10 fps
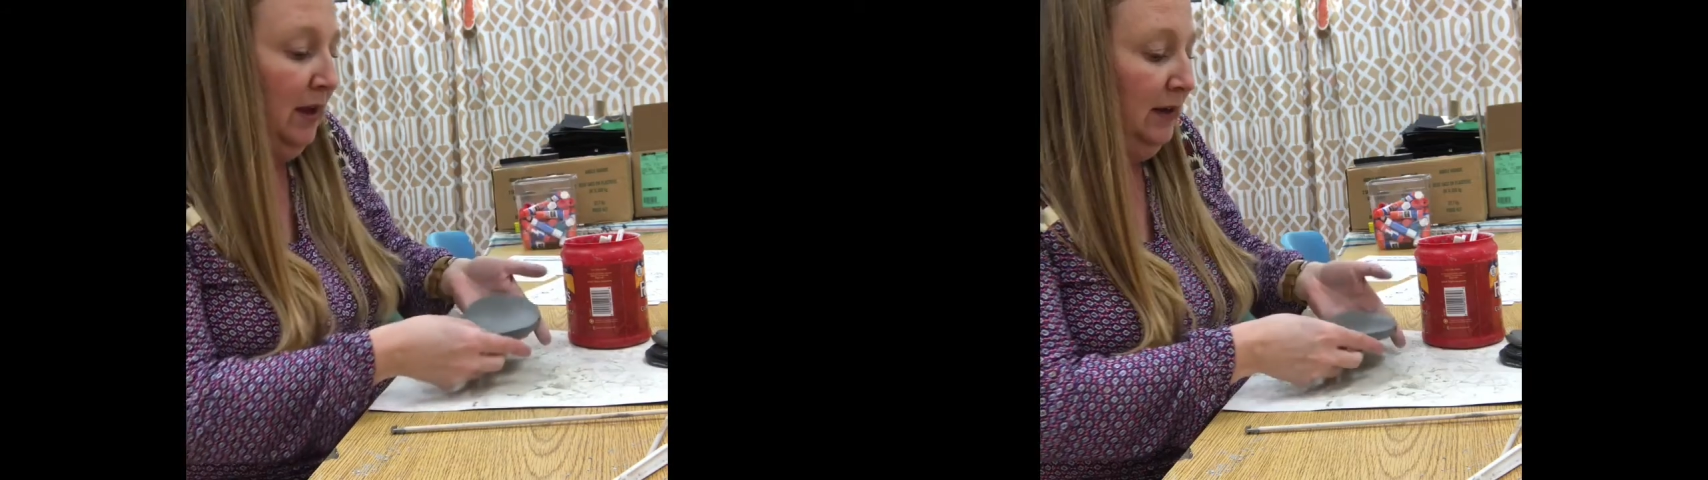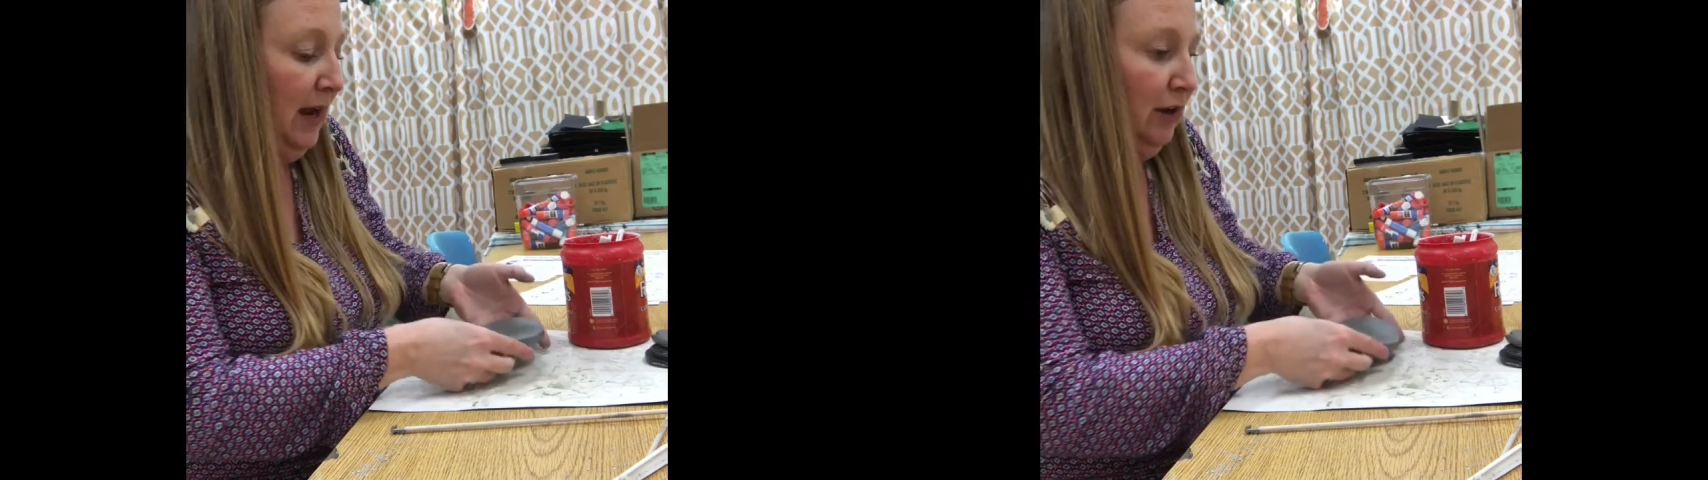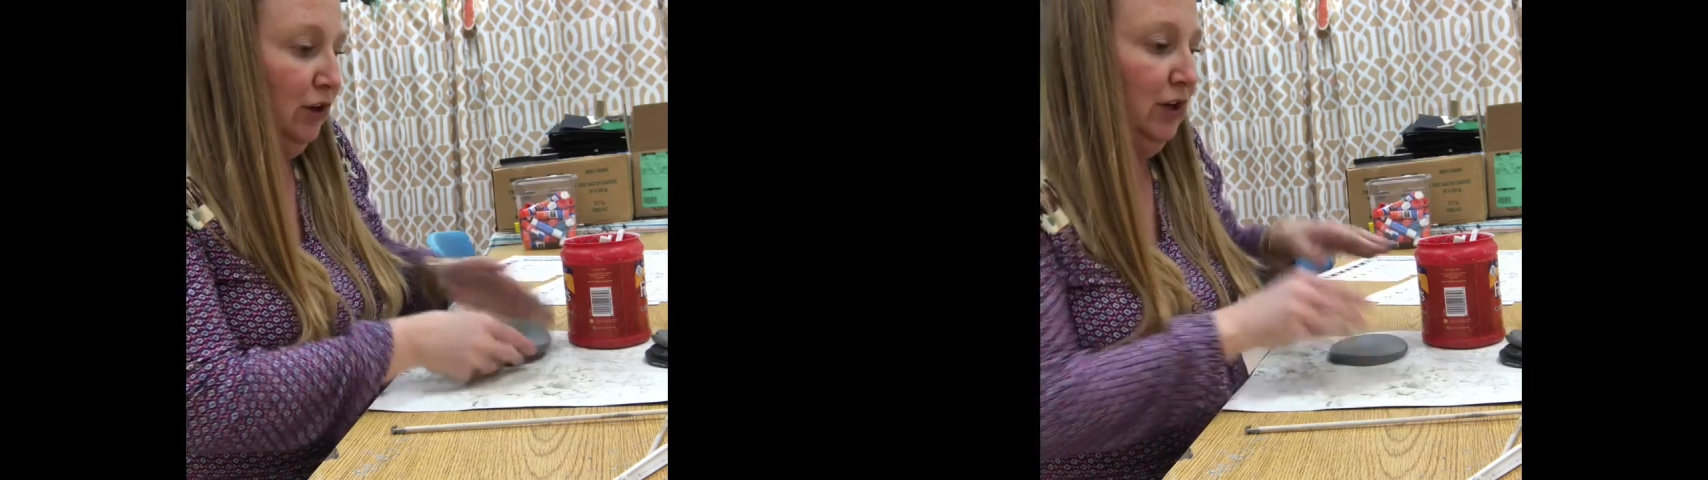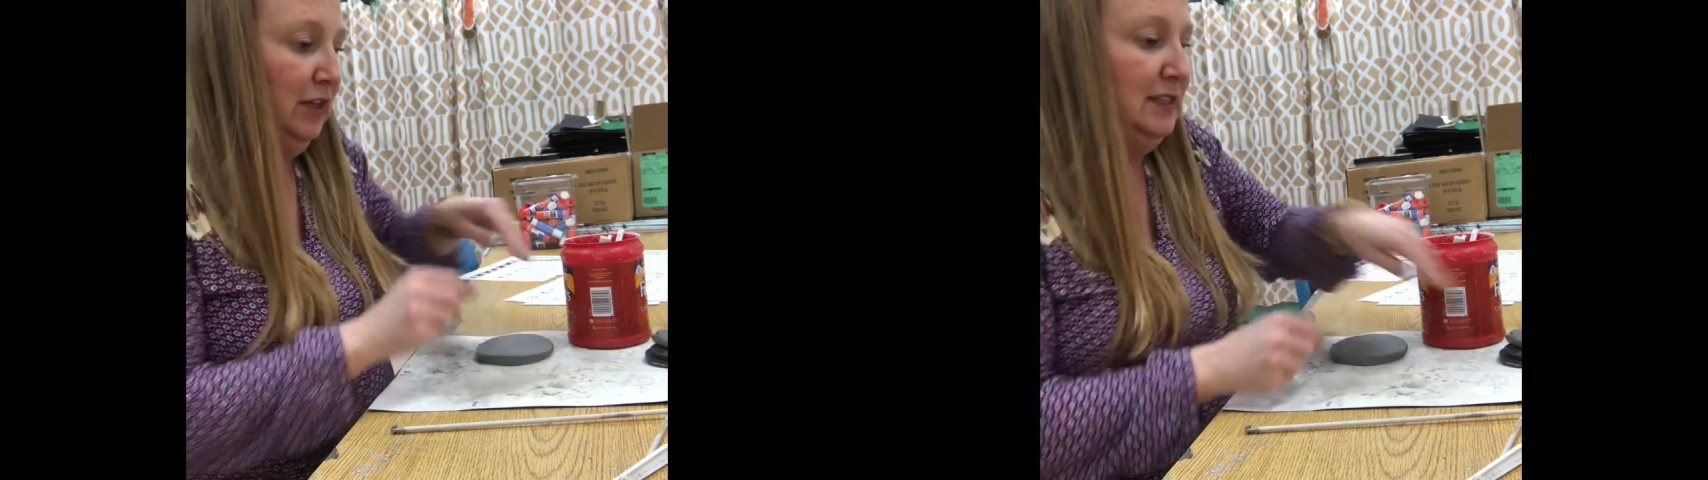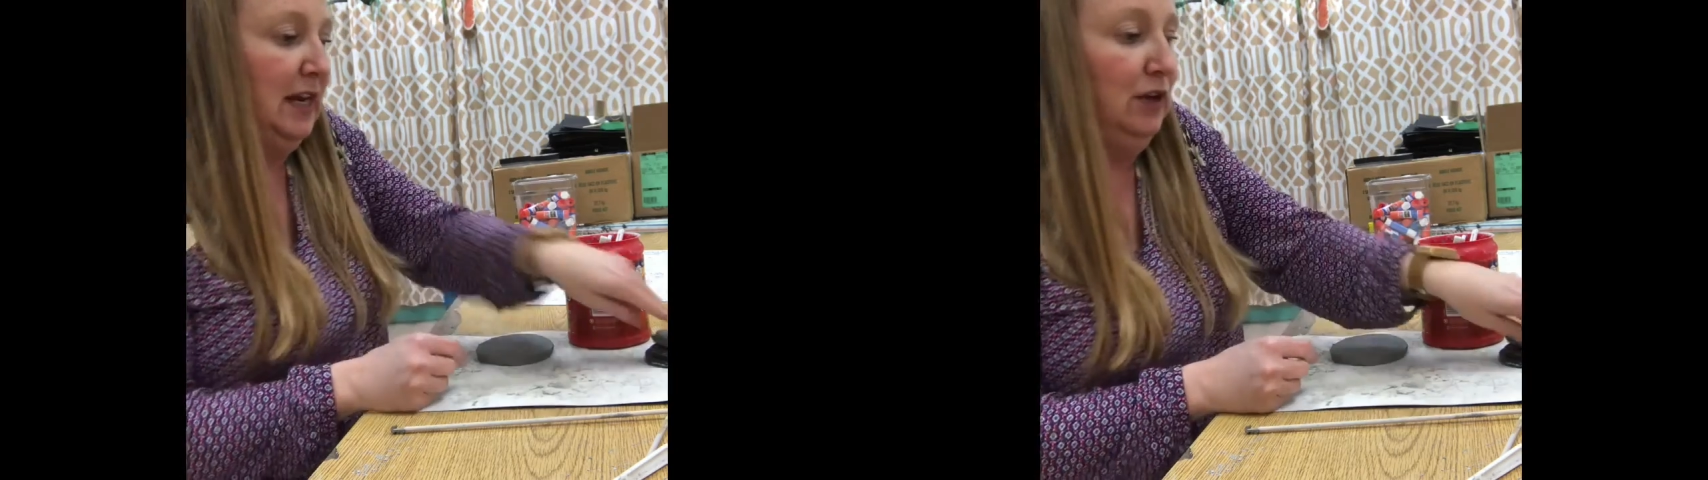Now you're going
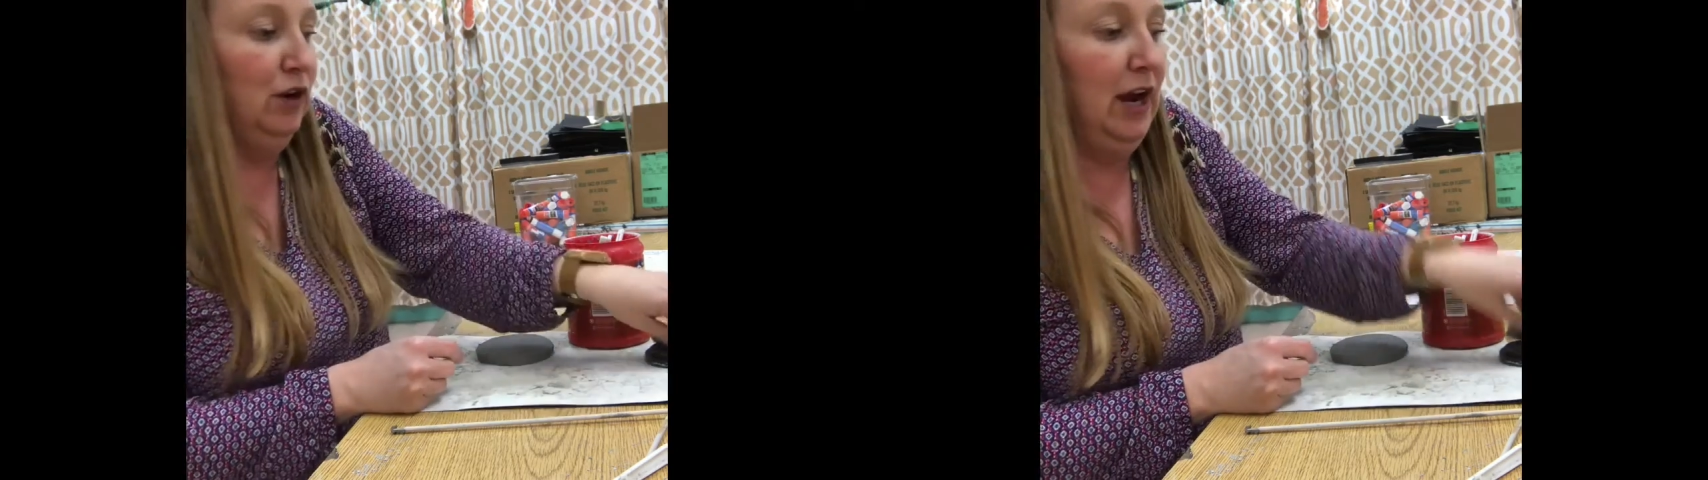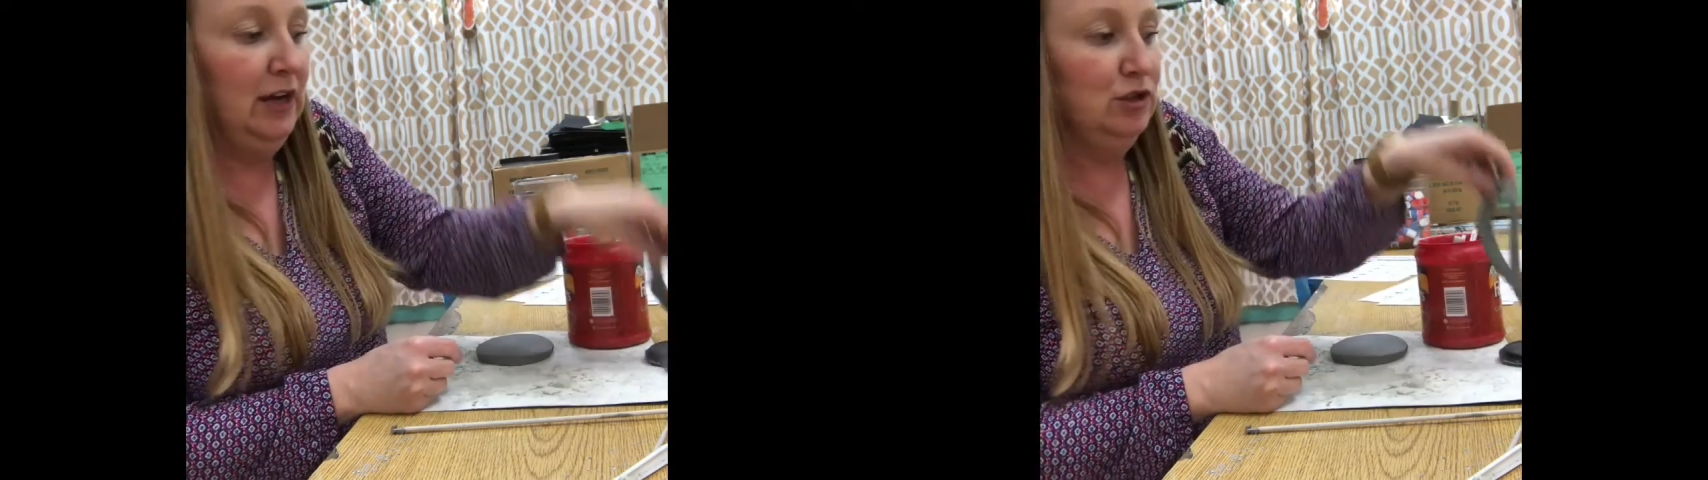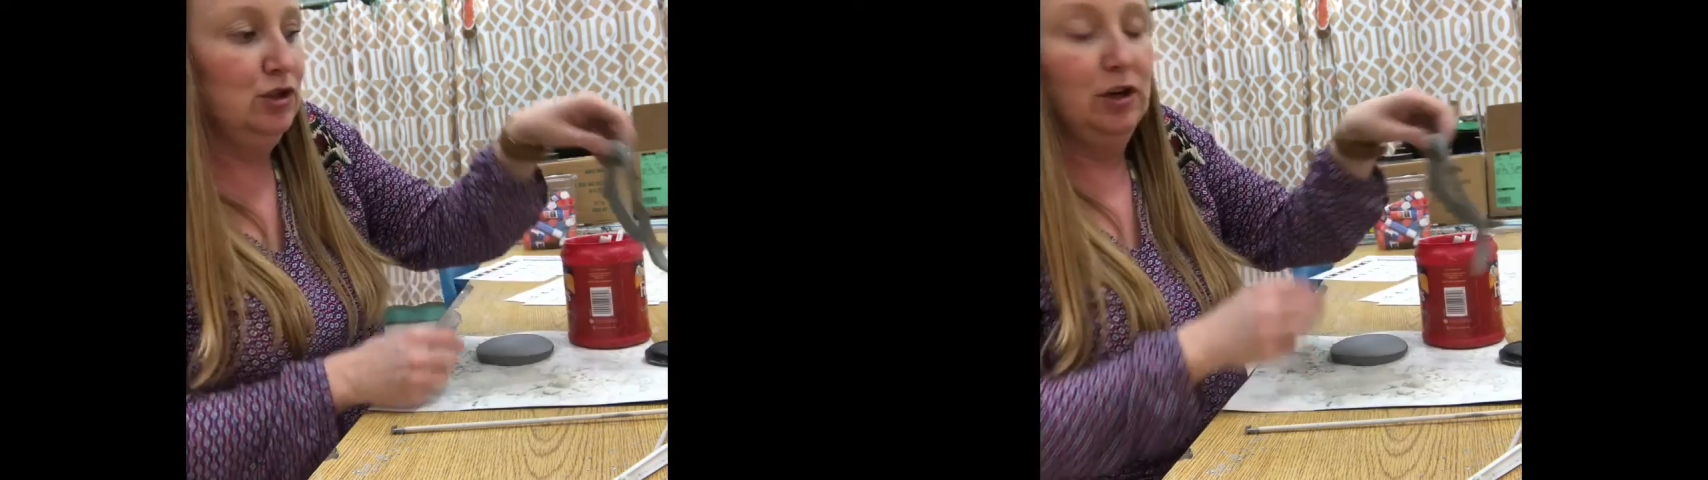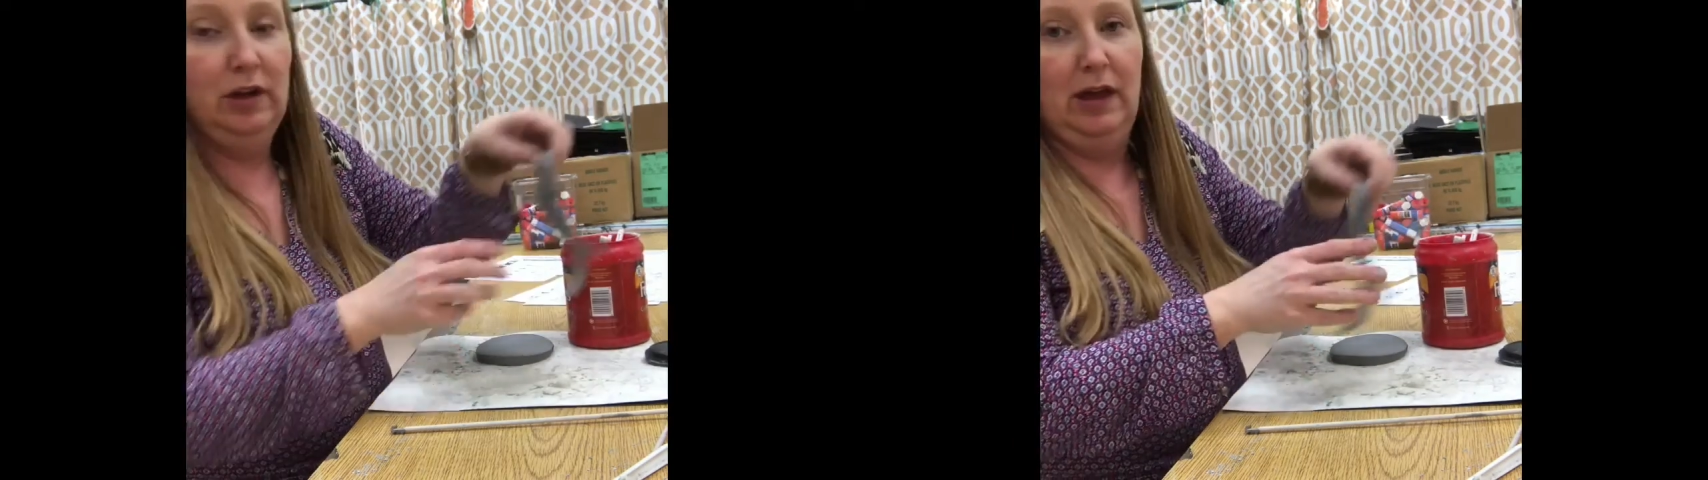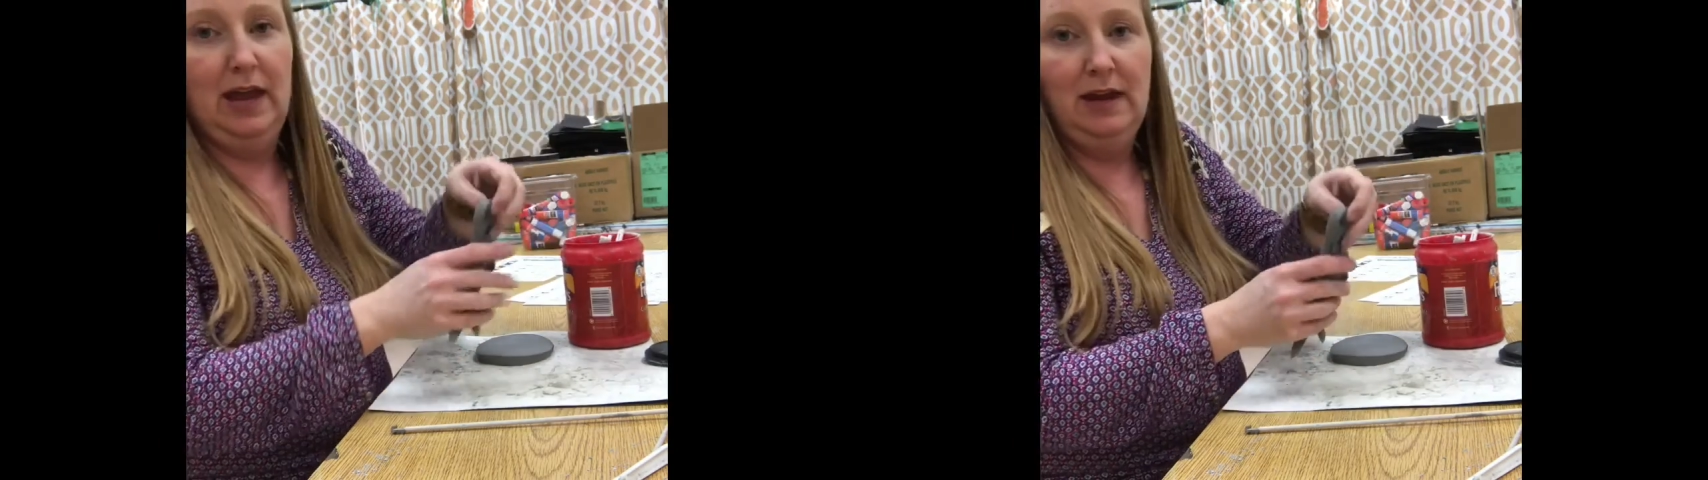to take your extra
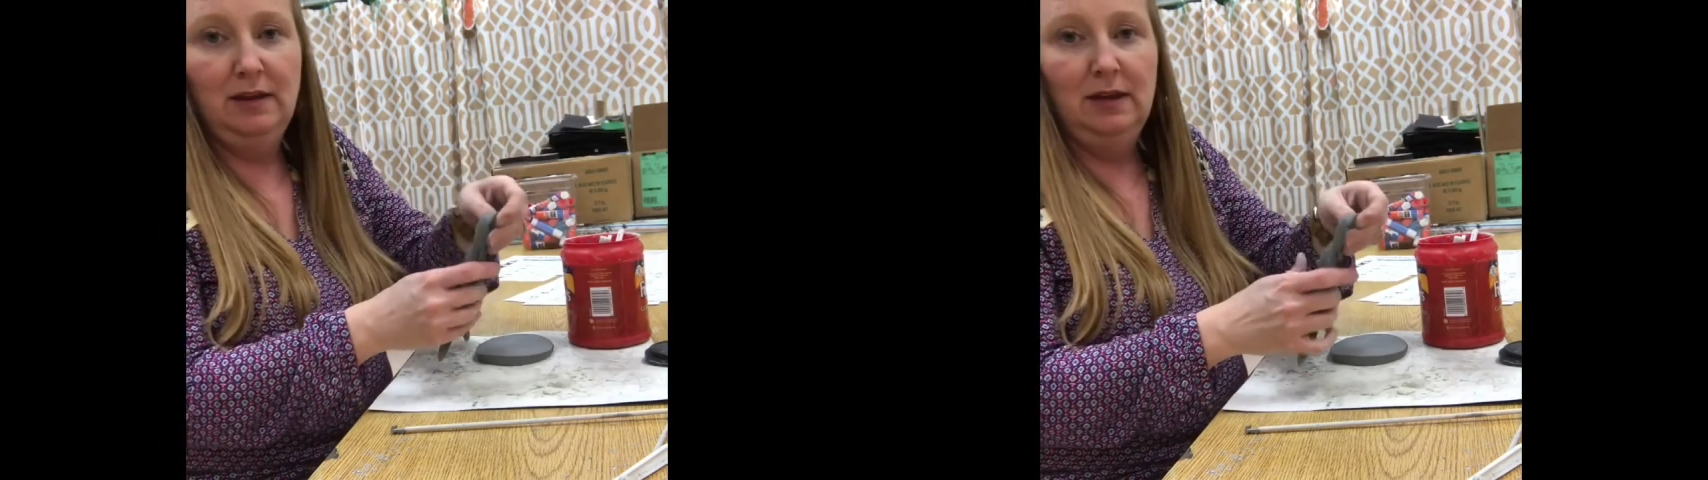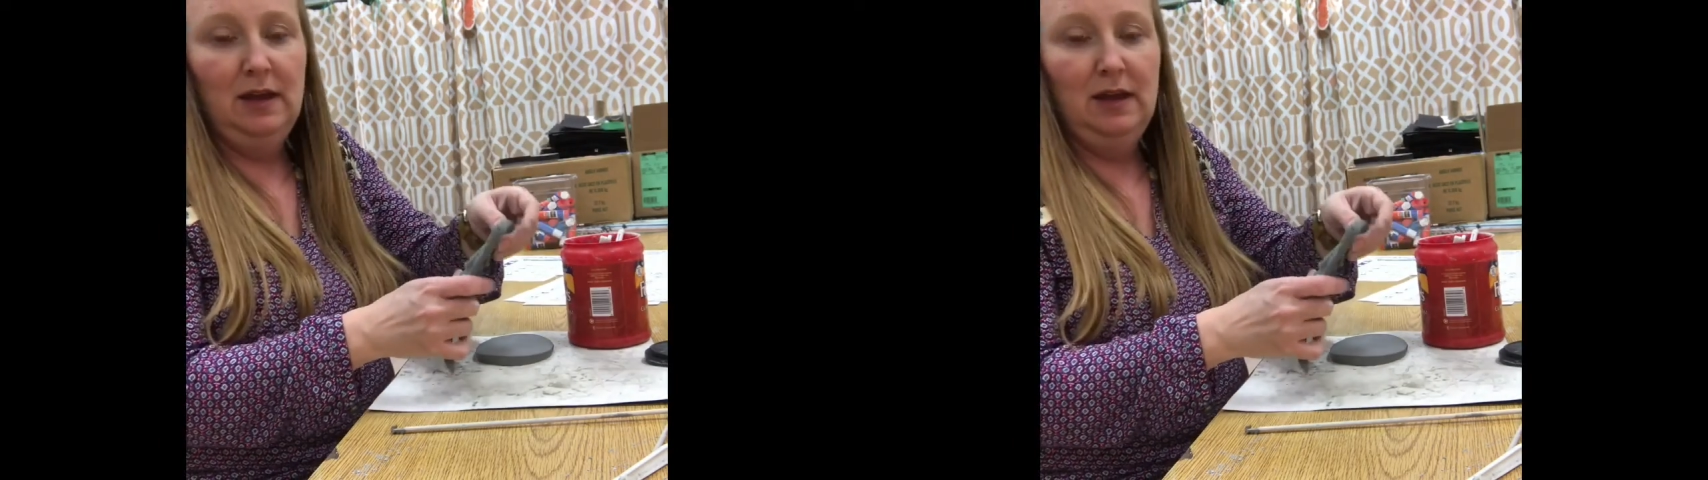clay